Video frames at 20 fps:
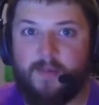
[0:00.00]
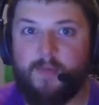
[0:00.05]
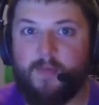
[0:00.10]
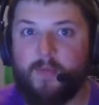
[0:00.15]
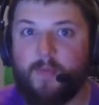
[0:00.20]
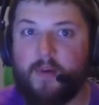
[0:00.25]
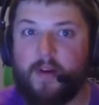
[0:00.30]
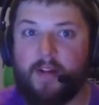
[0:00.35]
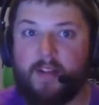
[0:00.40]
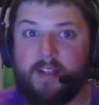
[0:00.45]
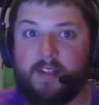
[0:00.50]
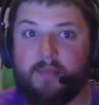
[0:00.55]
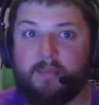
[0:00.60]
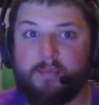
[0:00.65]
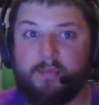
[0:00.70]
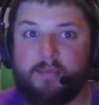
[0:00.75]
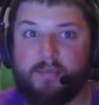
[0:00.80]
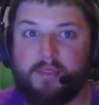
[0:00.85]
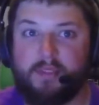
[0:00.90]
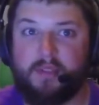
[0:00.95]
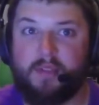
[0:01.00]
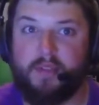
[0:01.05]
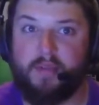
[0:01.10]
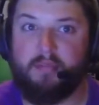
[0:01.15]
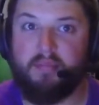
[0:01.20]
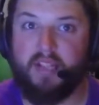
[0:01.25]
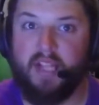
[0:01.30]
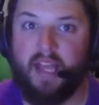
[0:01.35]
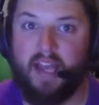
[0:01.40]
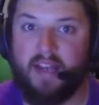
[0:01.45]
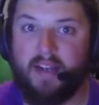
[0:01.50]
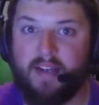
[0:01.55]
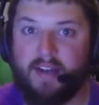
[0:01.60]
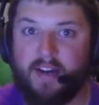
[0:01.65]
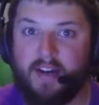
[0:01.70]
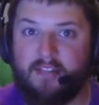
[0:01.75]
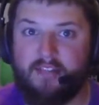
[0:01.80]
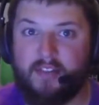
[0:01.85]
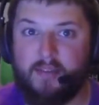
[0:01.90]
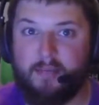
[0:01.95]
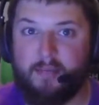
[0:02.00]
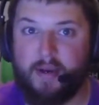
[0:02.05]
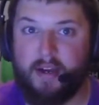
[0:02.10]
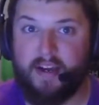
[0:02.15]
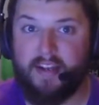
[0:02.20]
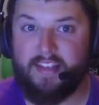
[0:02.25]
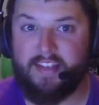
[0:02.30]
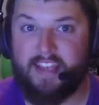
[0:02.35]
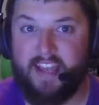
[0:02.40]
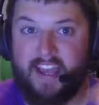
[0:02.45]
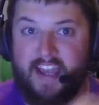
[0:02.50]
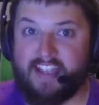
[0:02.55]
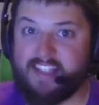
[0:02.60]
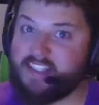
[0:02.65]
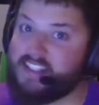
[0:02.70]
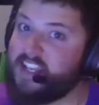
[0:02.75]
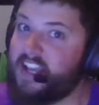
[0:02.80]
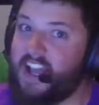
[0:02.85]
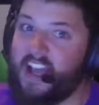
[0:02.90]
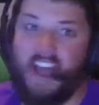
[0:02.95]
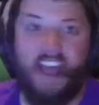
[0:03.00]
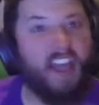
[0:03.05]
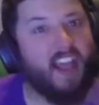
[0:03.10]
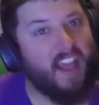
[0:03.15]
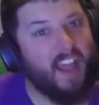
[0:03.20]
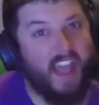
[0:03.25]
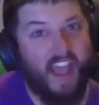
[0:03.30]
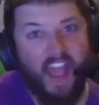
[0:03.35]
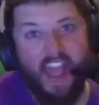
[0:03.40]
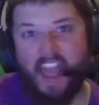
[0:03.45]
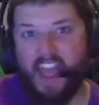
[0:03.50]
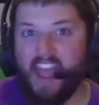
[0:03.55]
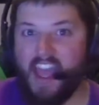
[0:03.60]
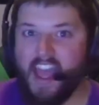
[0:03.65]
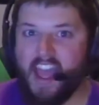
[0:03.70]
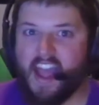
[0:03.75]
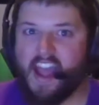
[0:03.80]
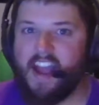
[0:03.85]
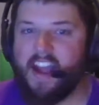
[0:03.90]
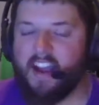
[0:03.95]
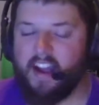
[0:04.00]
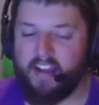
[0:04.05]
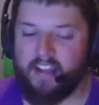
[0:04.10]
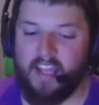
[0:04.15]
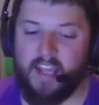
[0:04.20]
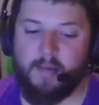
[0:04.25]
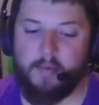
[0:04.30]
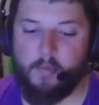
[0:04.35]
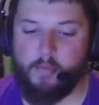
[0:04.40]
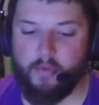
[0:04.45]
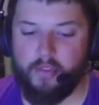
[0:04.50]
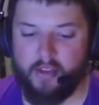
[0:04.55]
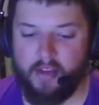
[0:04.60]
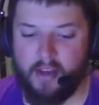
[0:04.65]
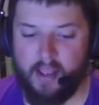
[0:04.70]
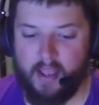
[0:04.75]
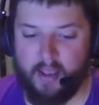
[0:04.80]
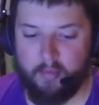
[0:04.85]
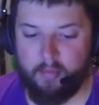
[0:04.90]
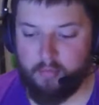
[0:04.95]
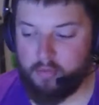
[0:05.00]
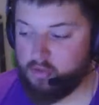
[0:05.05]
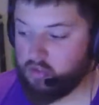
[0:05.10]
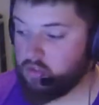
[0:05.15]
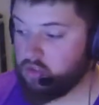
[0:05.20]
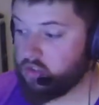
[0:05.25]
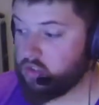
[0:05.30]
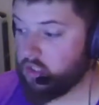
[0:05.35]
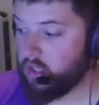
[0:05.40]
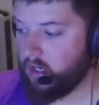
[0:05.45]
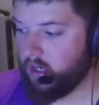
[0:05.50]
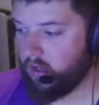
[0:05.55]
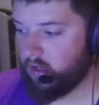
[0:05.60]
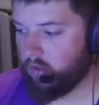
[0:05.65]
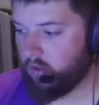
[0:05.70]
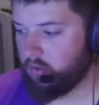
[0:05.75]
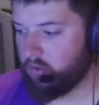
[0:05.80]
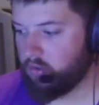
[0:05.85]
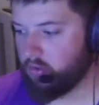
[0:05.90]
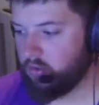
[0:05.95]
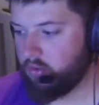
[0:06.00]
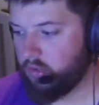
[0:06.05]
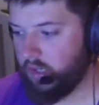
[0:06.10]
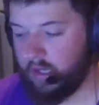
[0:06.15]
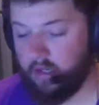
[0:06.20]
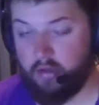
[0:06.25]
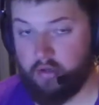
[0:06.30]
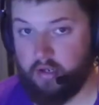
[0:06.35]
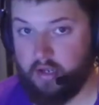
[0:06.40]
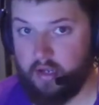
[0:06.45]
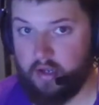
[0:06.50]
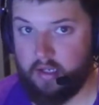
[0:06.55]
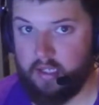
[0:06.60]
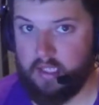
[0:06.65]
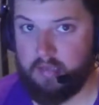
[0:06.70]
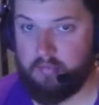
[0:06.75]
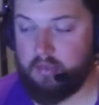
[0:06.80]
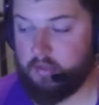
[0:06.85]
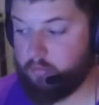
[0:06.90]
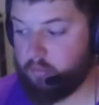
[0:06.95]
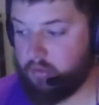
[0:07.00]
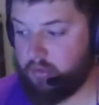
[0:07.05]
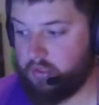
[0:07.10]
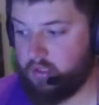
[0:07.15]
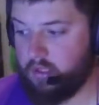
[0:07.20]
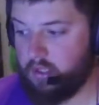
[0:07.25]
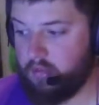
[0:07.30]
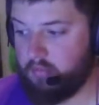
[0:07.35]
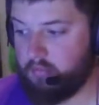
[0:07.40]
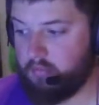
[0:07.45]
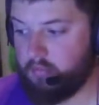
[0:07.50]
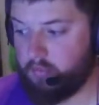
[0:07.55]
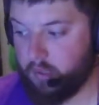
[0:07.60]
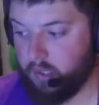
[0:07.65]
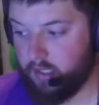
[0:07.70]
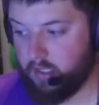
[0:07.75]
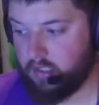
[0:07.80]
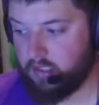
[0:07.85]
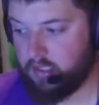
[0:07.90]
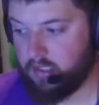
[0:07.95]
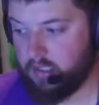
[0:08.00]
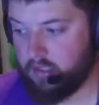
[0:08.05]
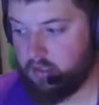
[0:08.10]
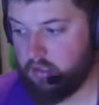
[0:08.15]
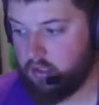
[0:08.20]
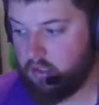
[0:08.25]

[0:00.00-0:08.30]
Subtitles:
Welcome to the Black Coffee Podcast. I came up with the name, so I don't know how I came up with the name, but I did.